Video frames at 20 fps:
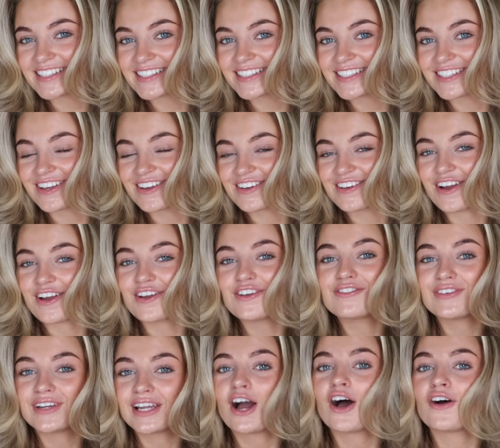So
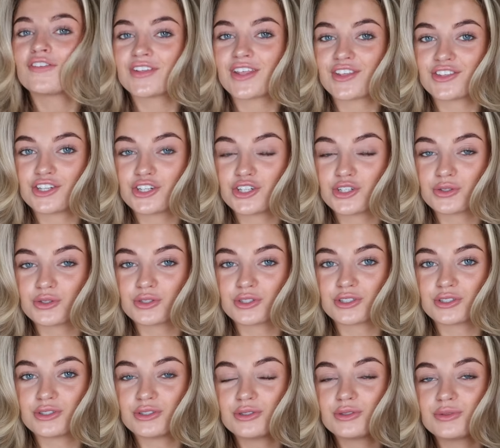hopefully after this
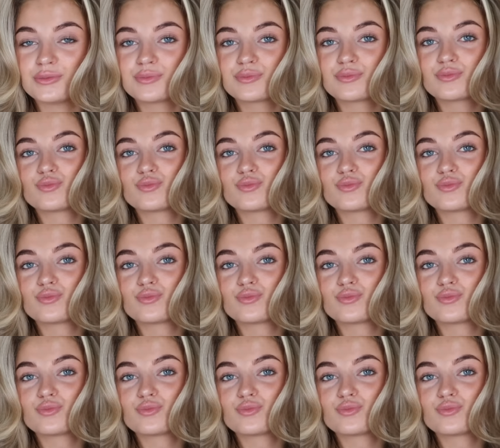tutorial,